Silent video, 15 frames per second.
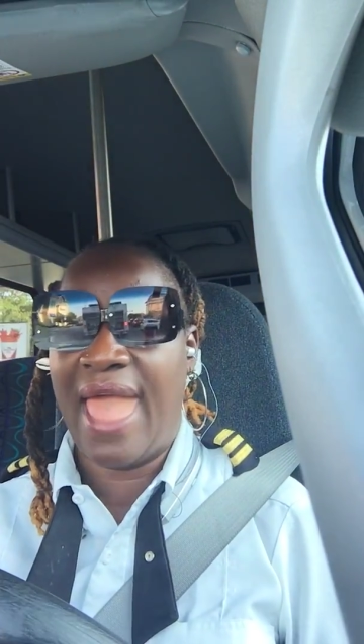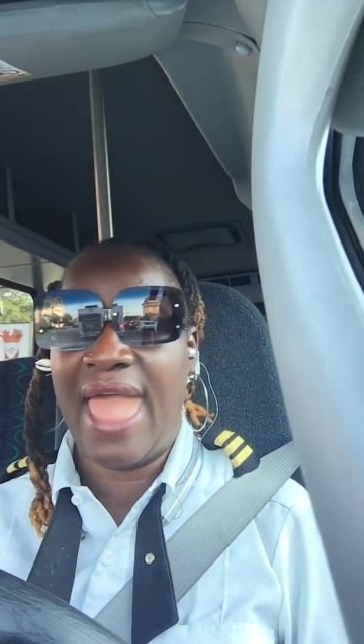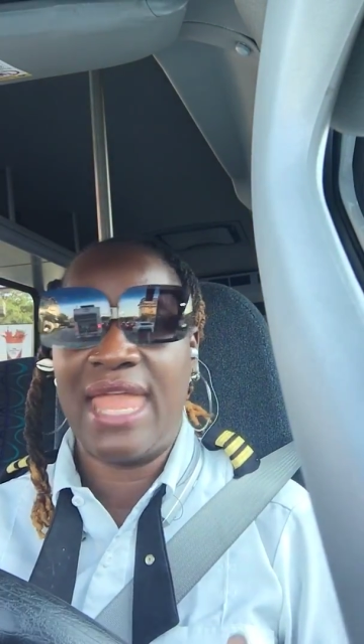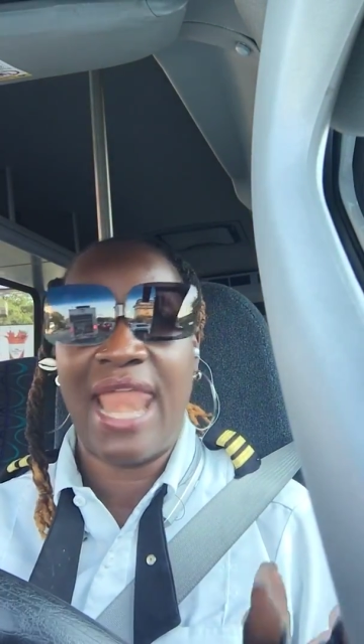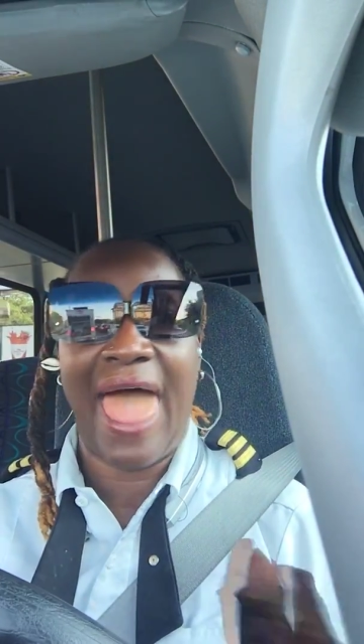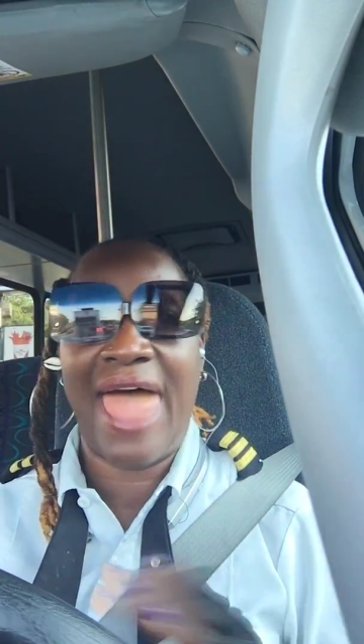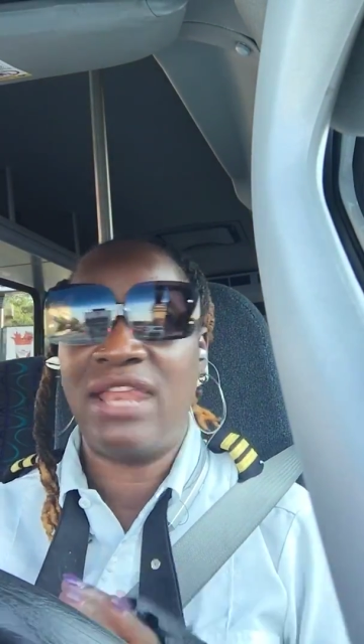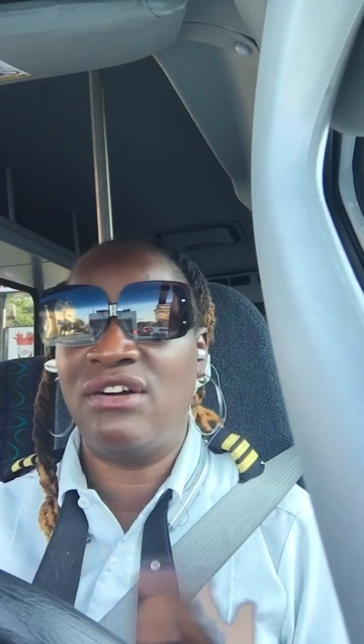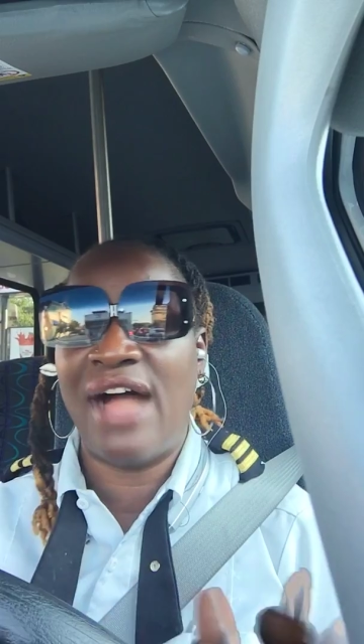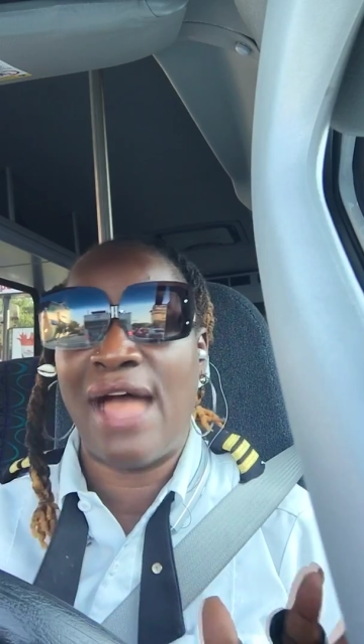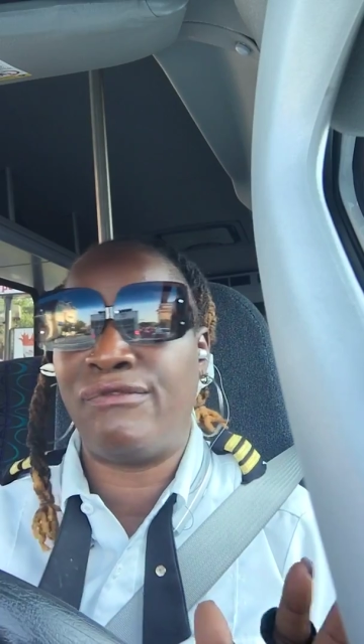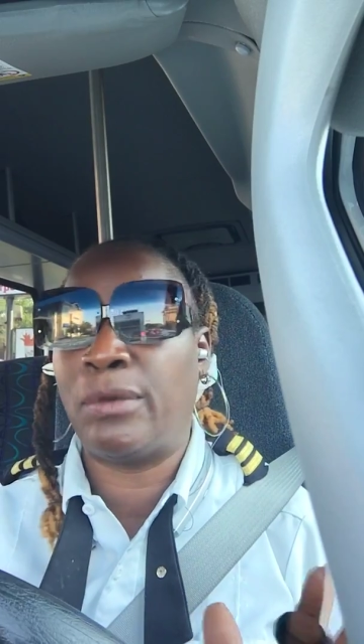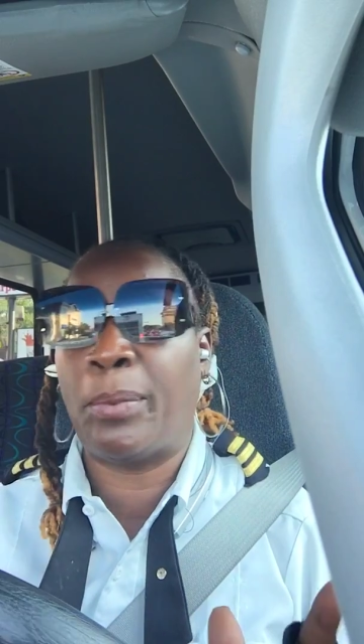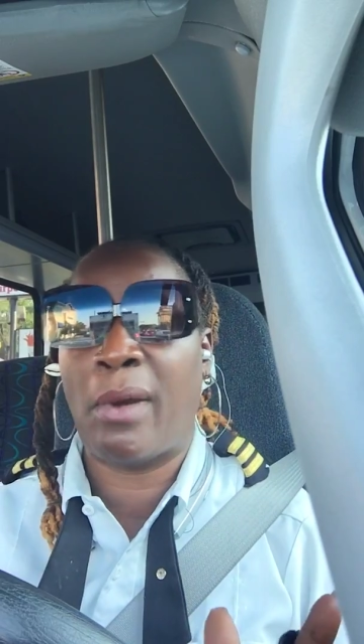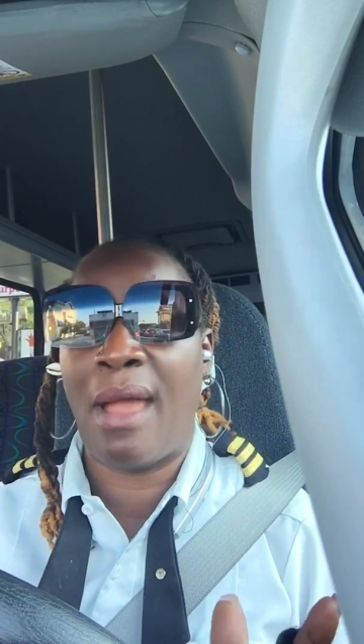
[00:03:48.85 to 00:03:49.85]
And I don't
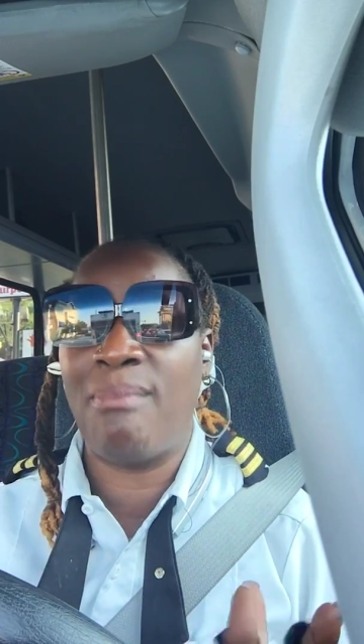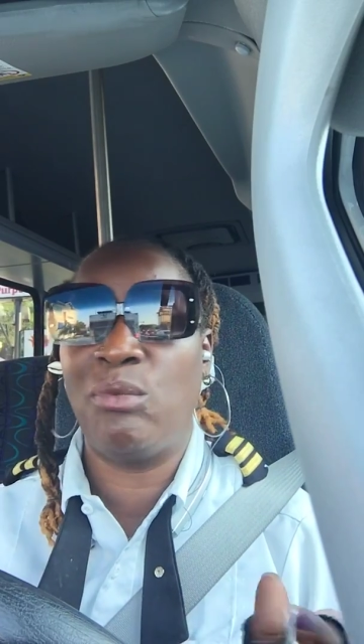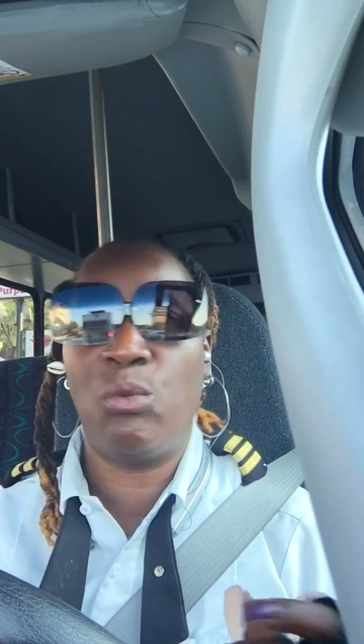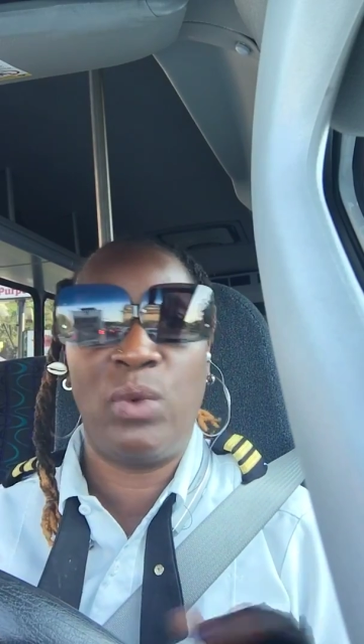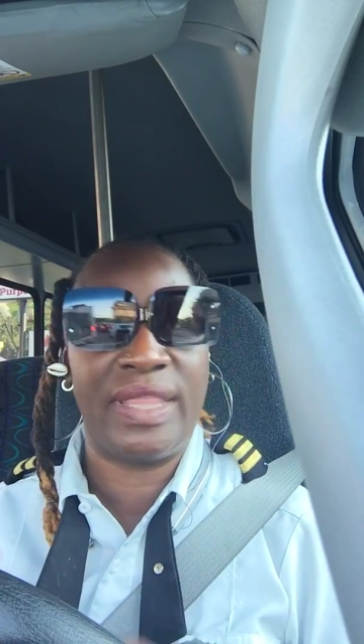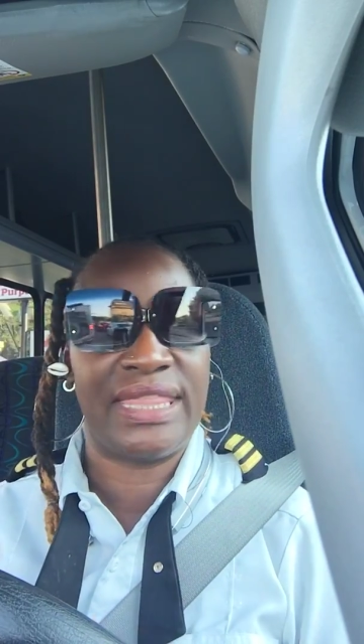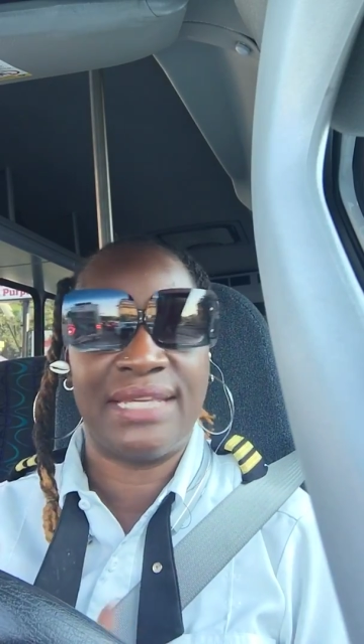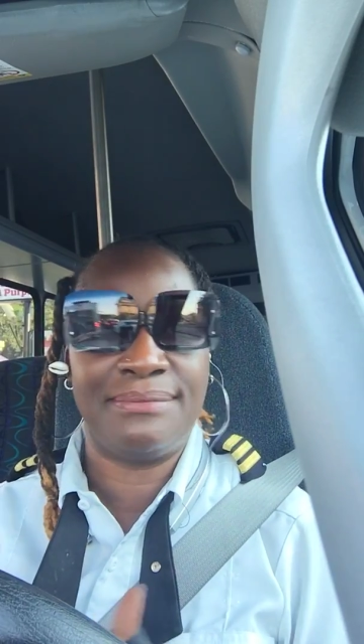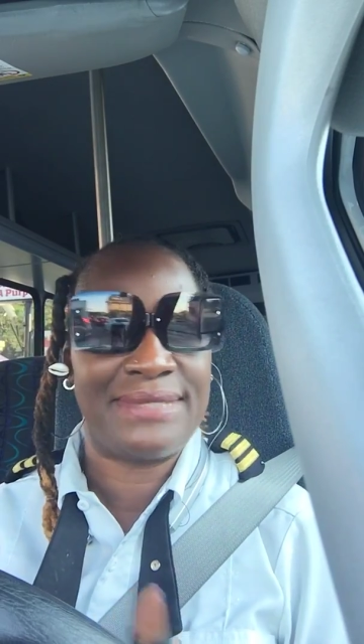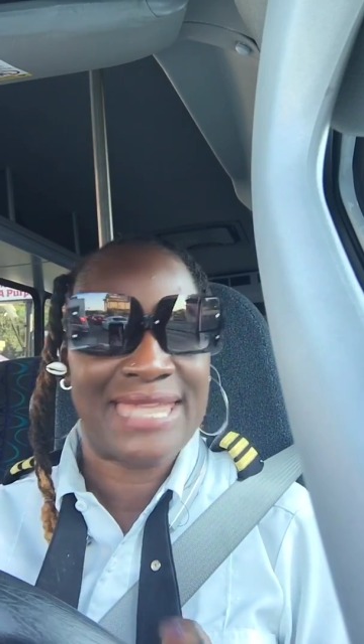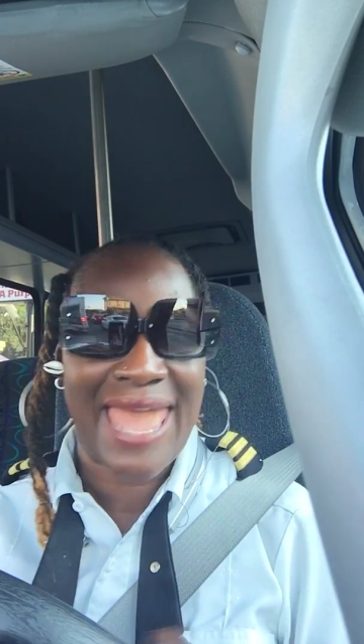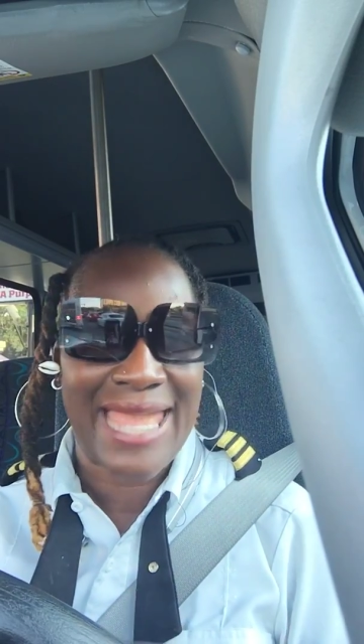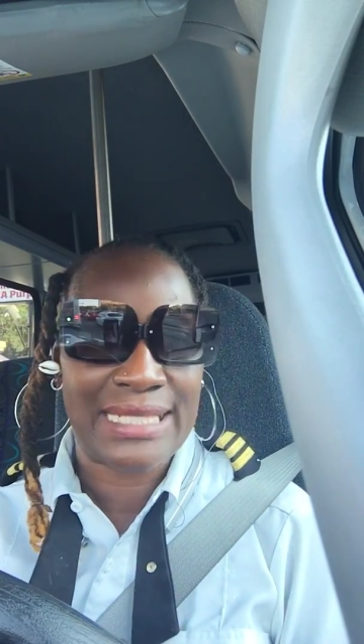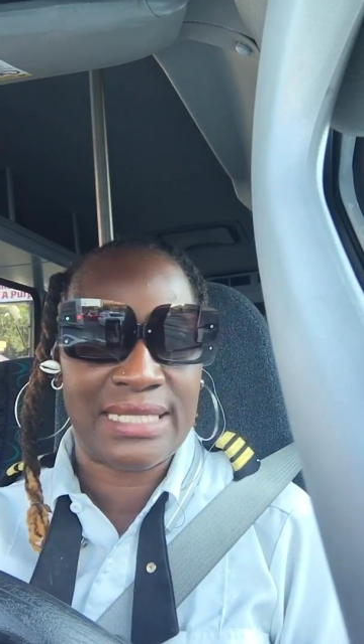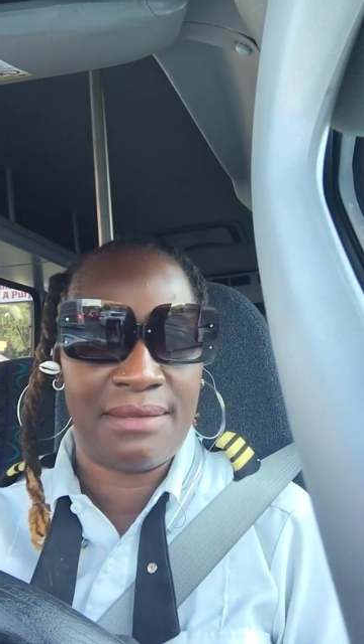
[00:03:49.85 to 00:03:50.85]
have a problem with them
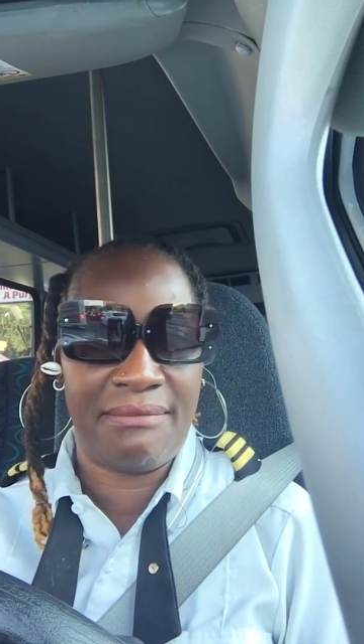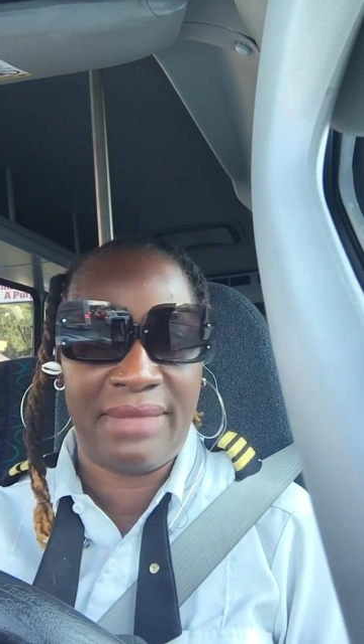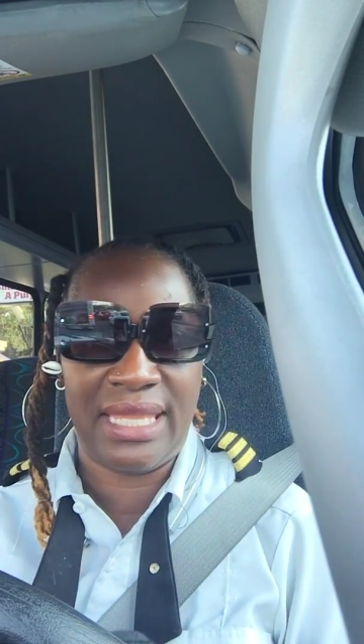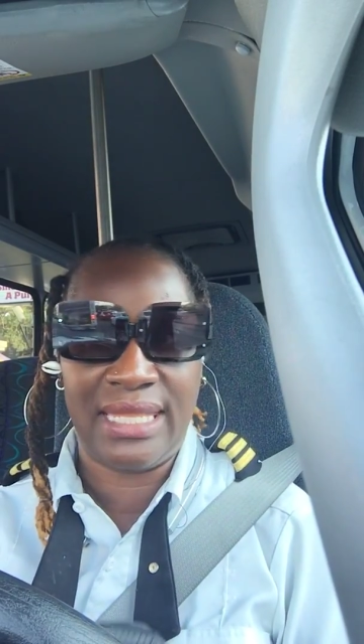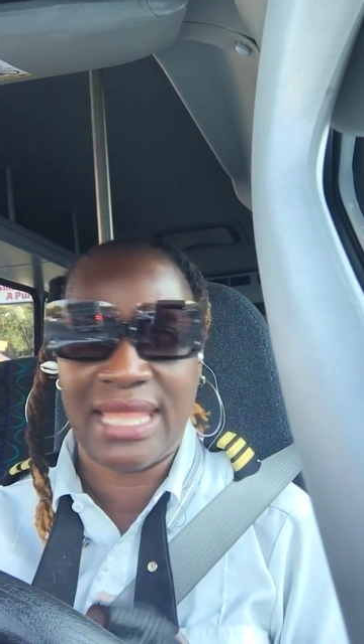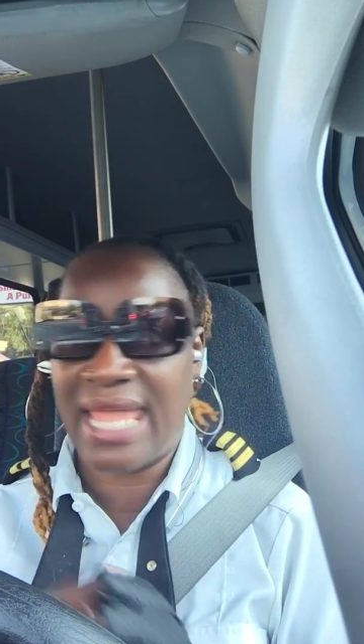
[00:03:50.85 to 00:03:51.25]
texting me.